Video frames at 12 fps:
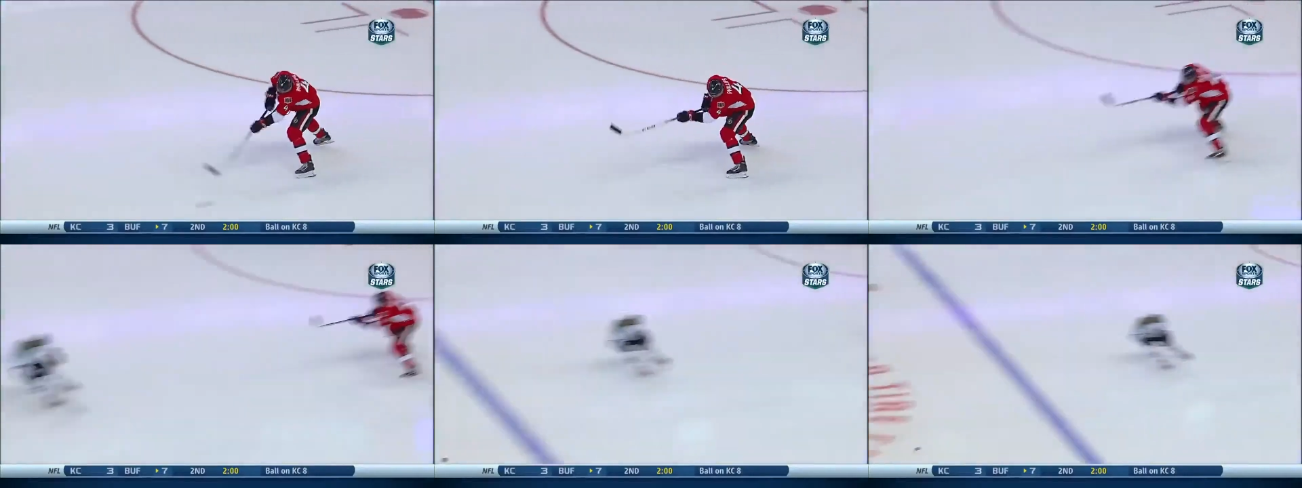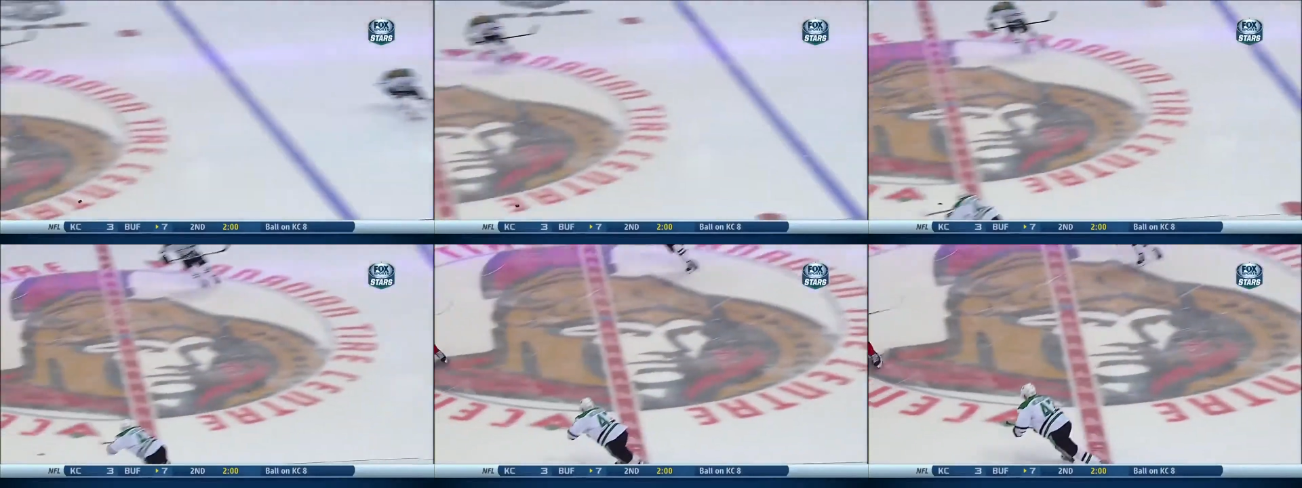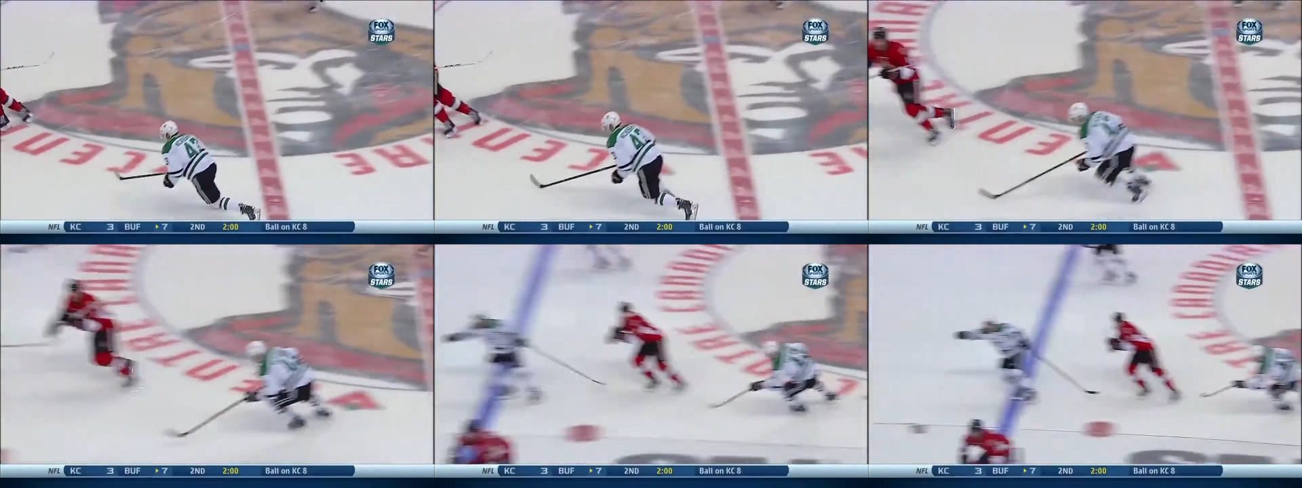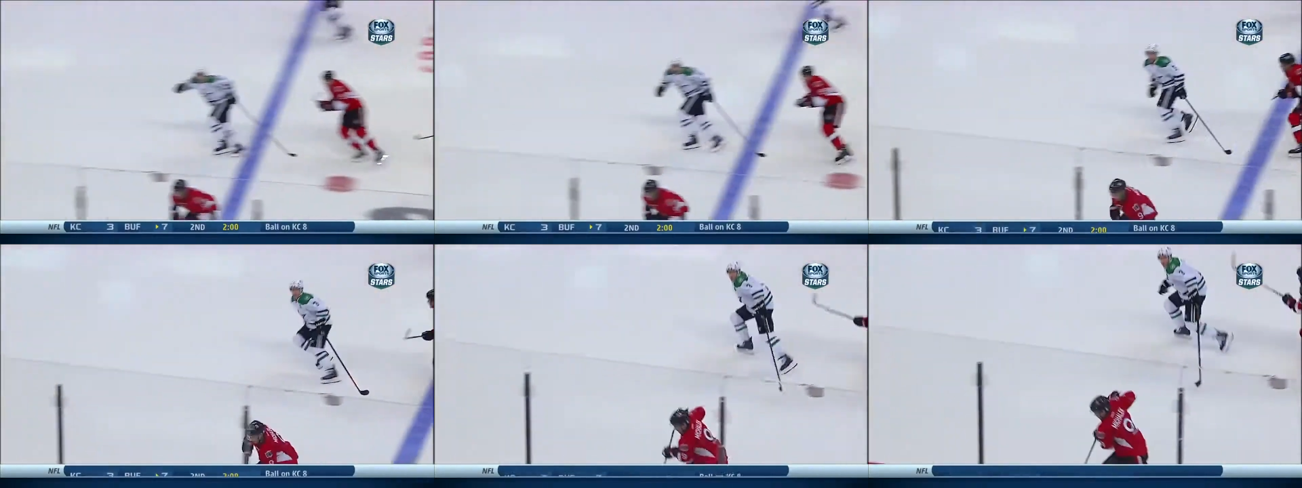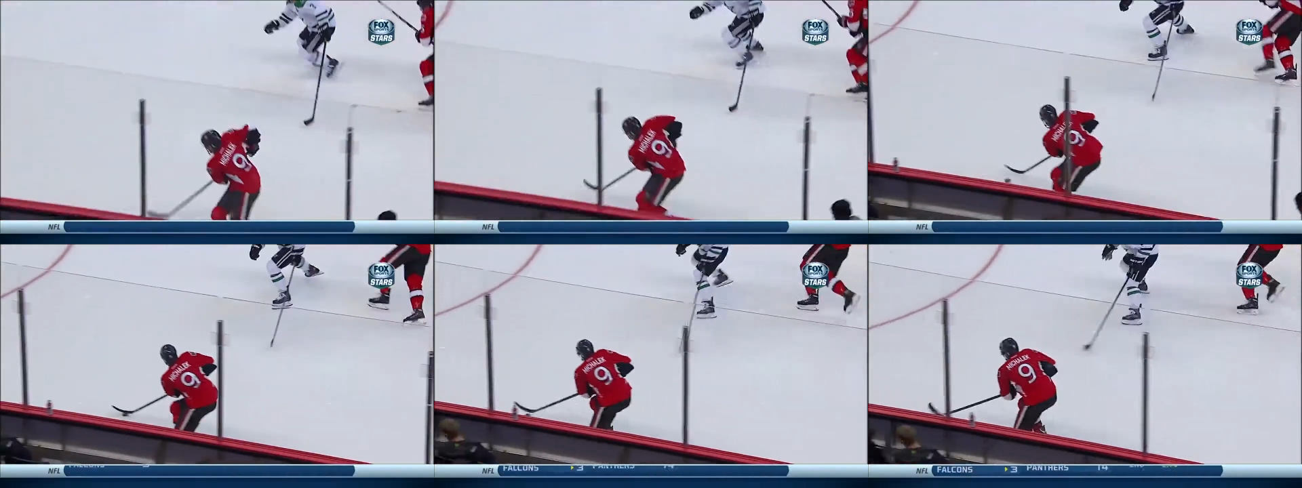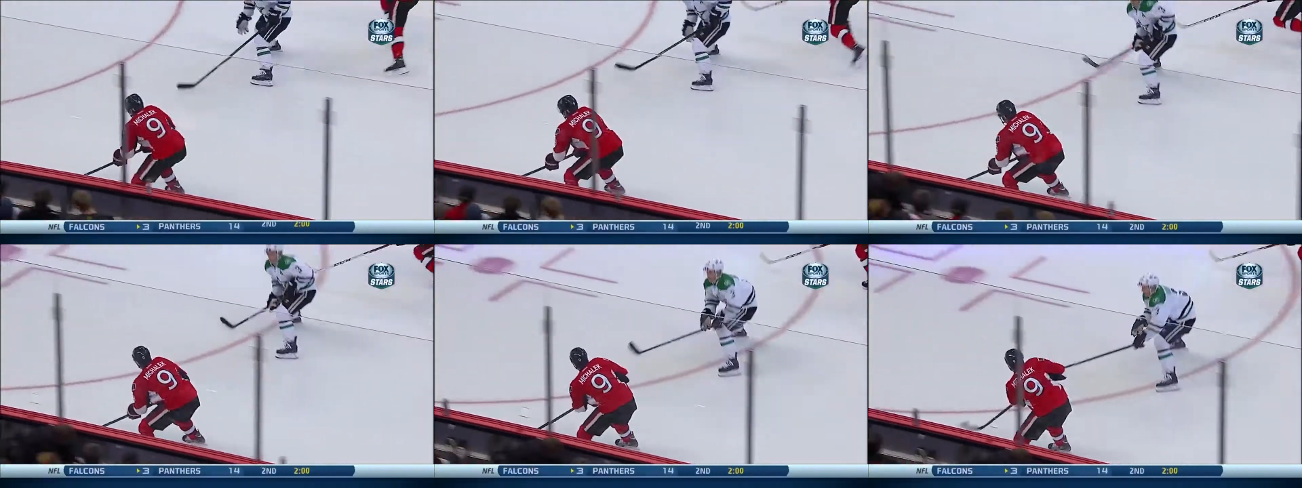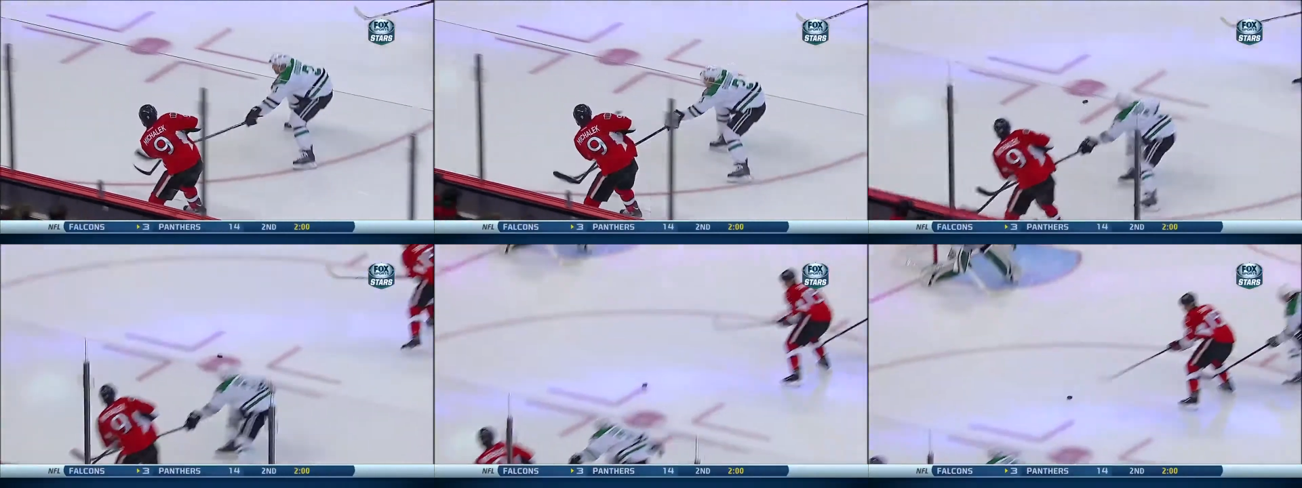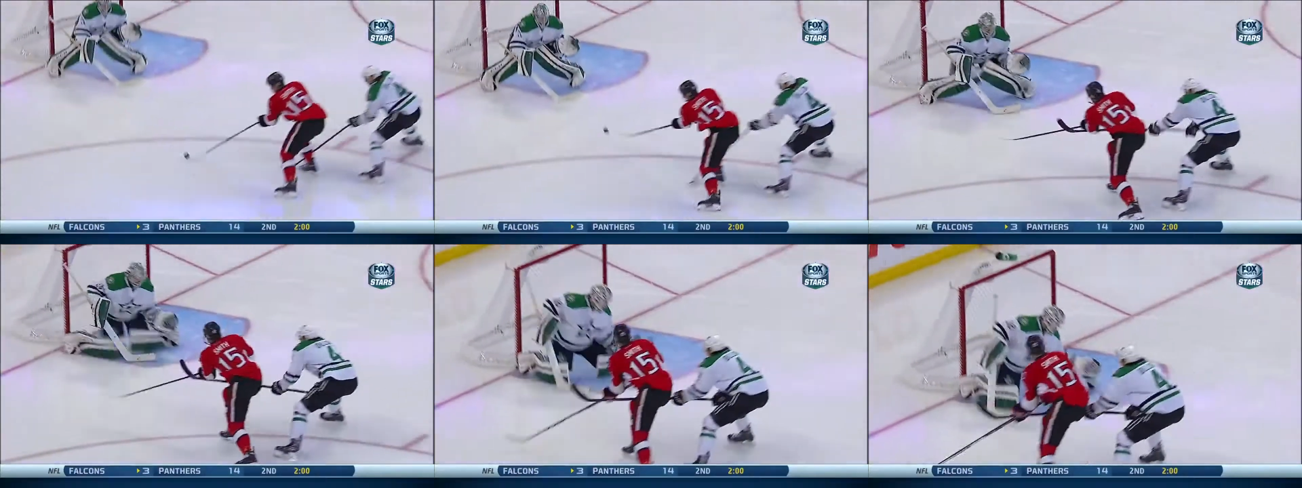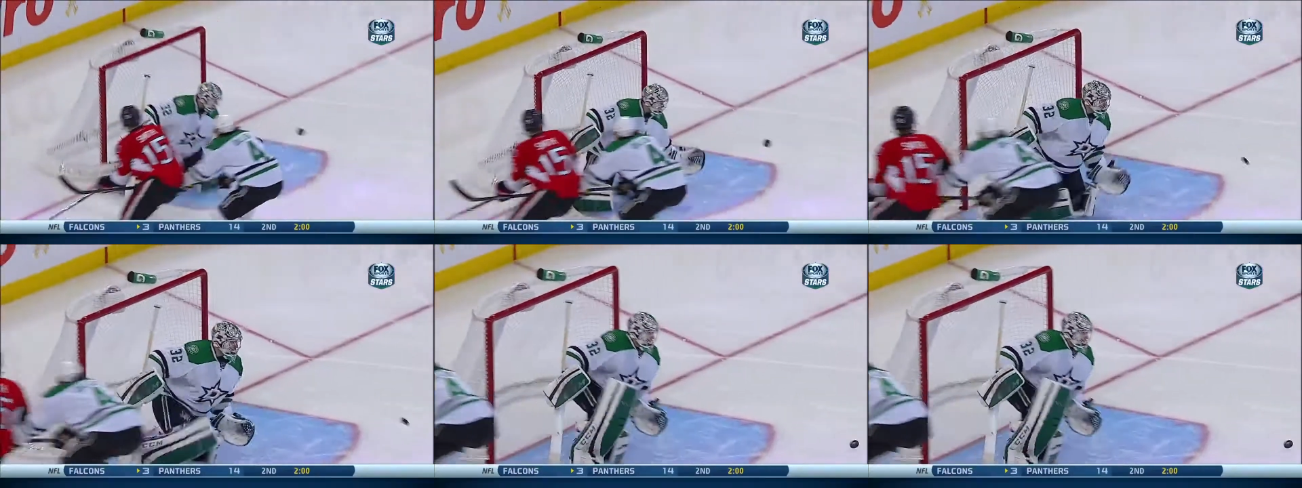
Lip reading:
Nobody's mouth can be seen.